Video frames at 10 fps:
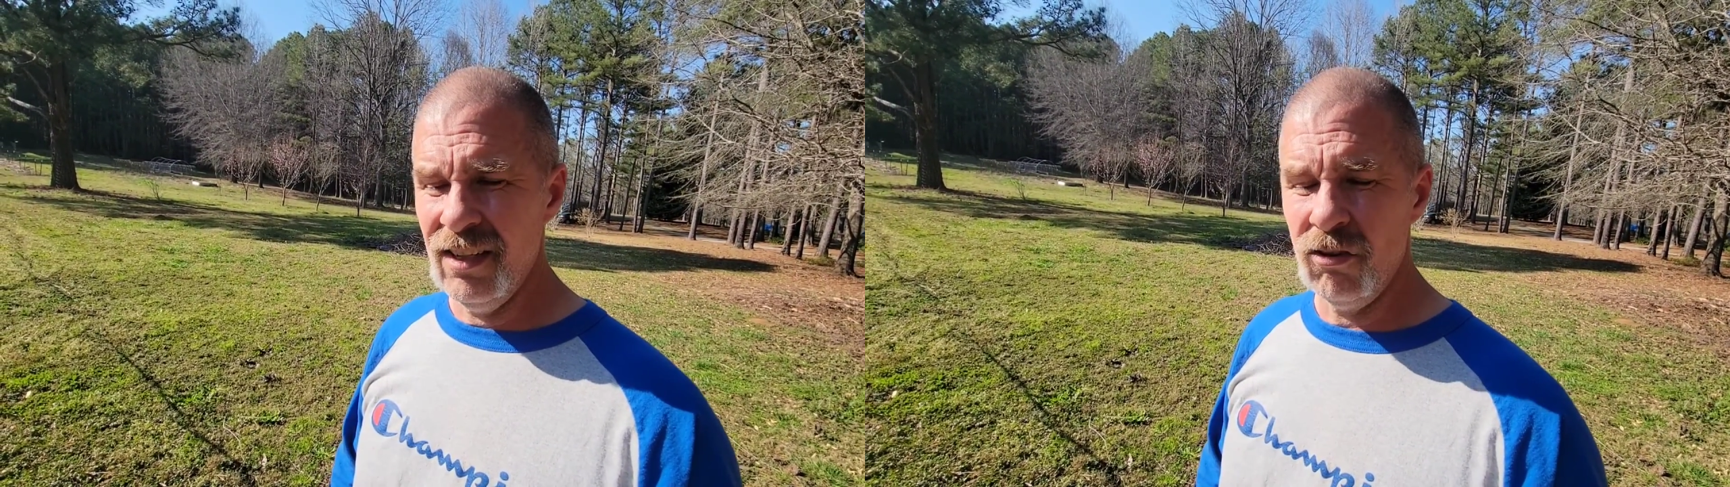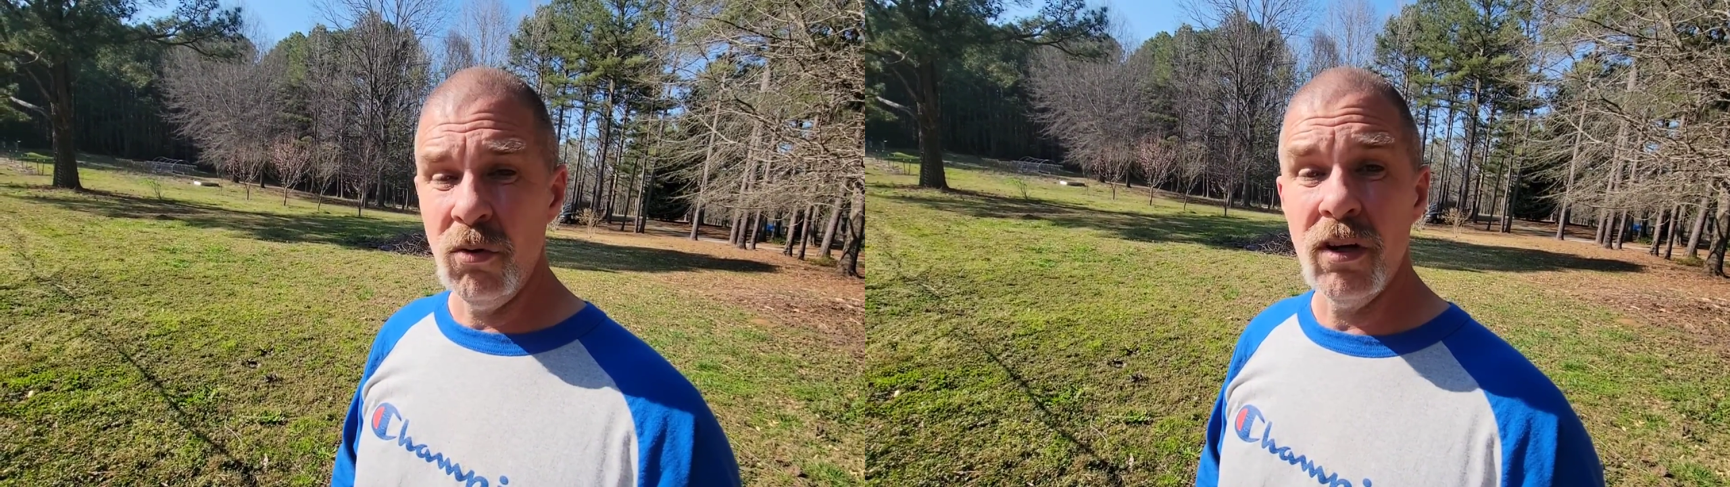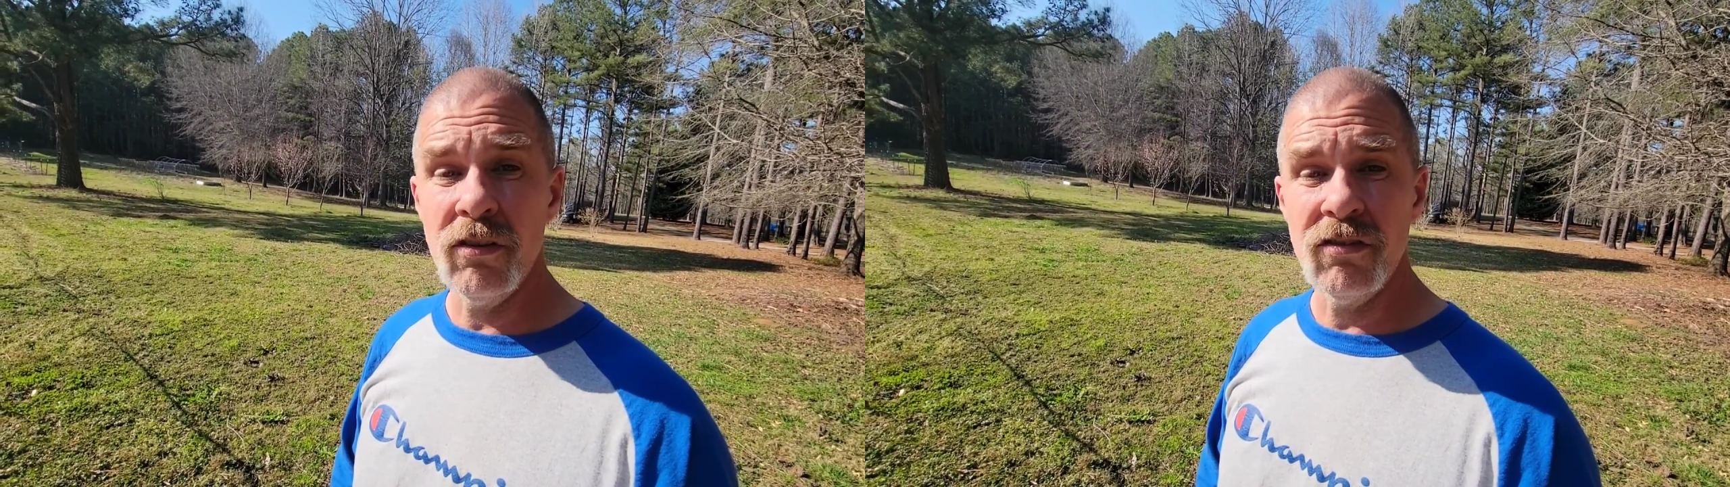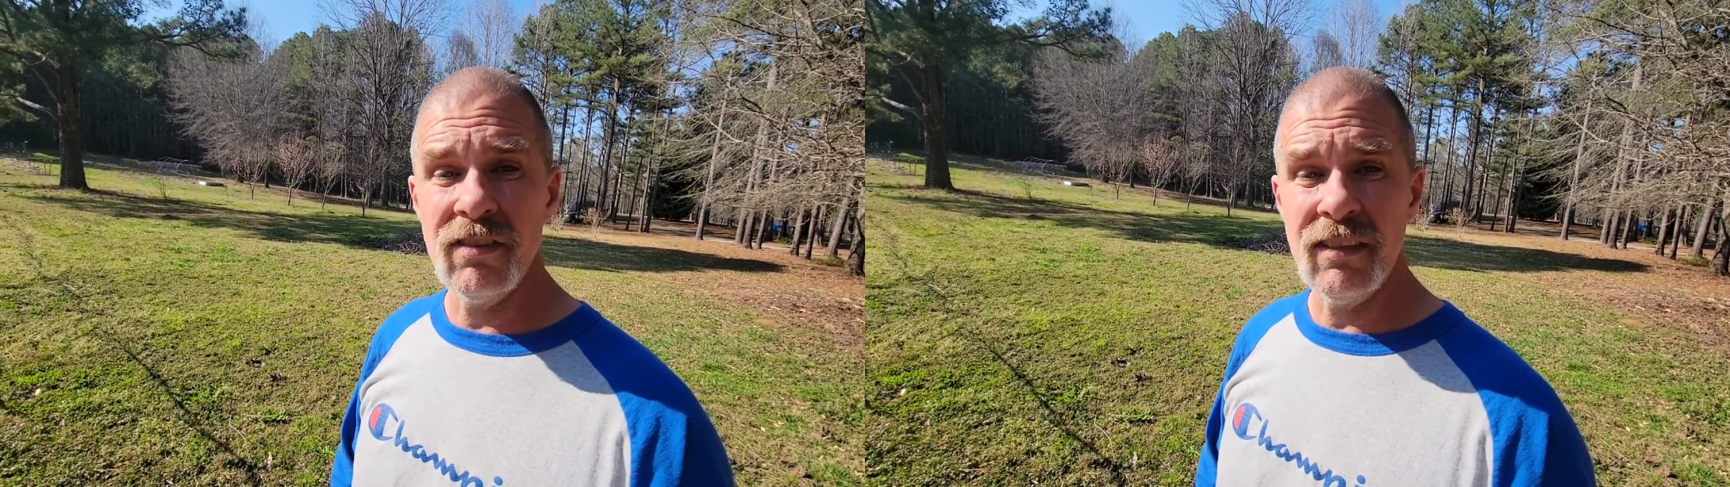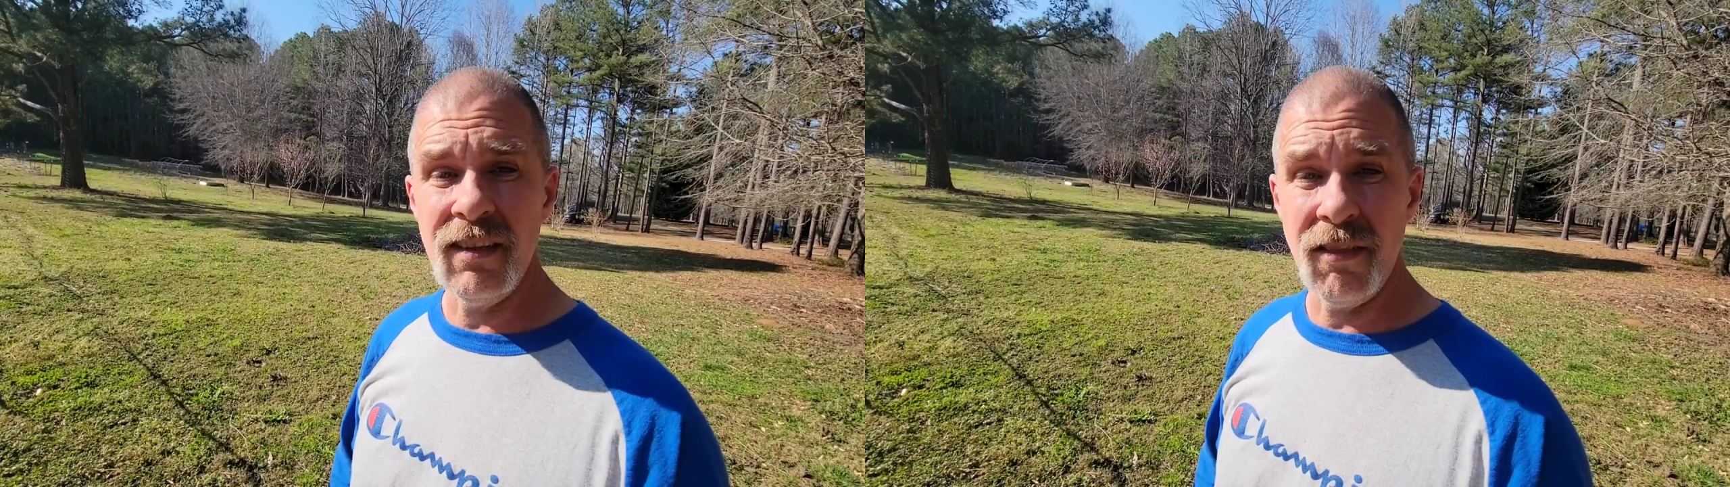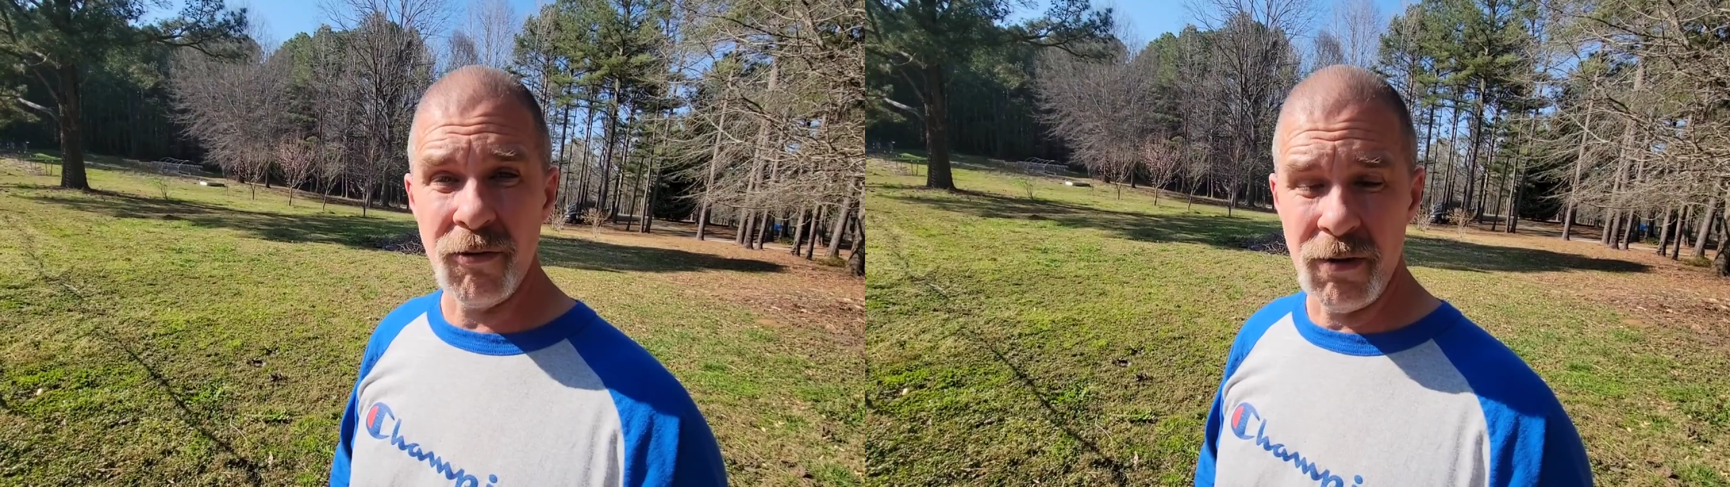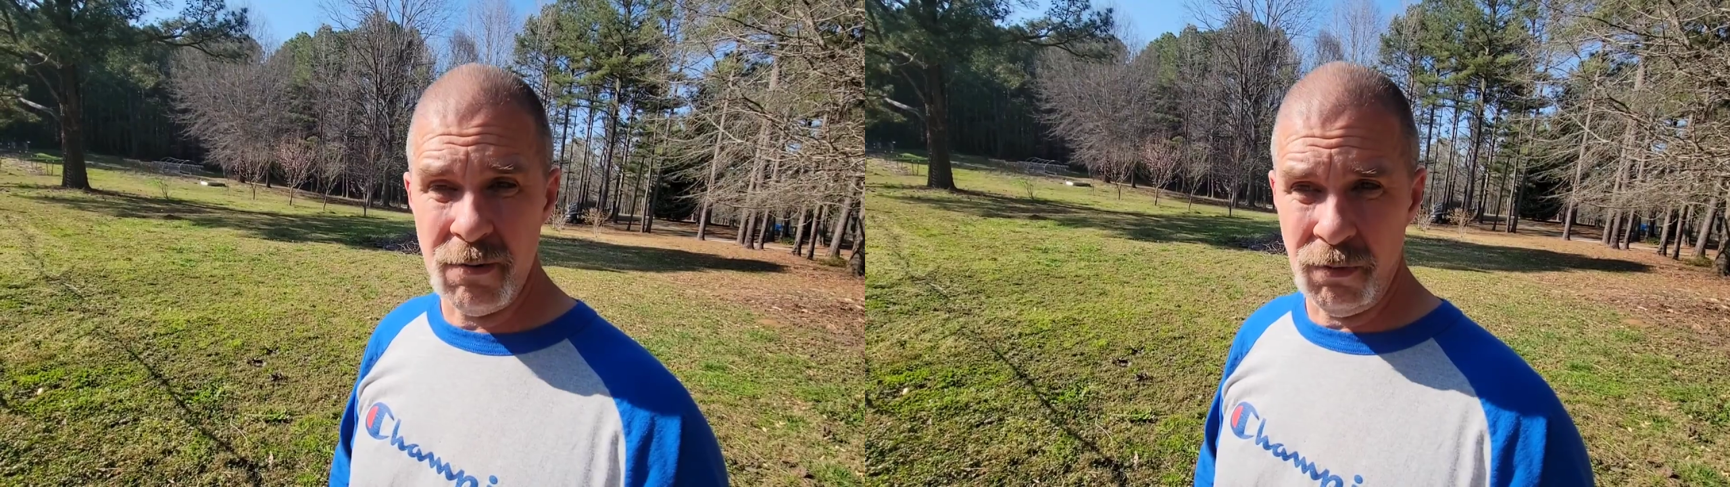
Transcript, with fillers: 263